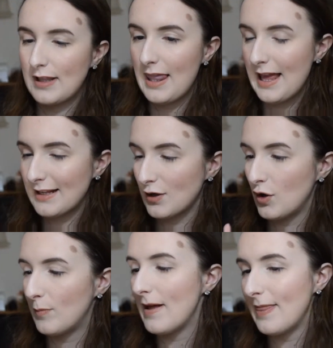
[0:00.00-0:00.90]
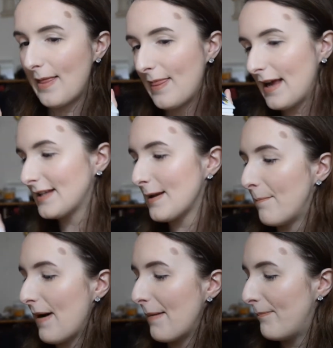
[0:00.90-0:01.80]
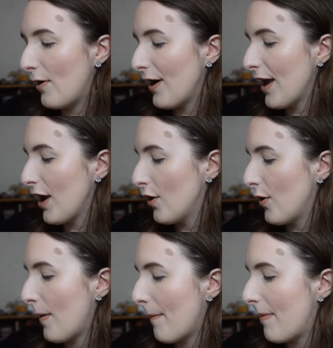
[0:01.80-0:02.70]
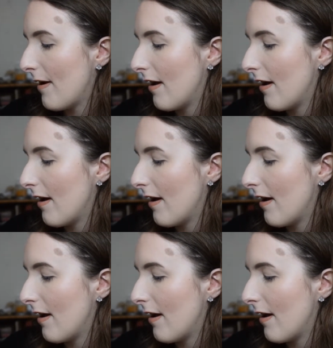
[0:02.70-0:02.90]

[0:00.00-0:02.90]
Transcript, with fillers: let's open this bad boy up.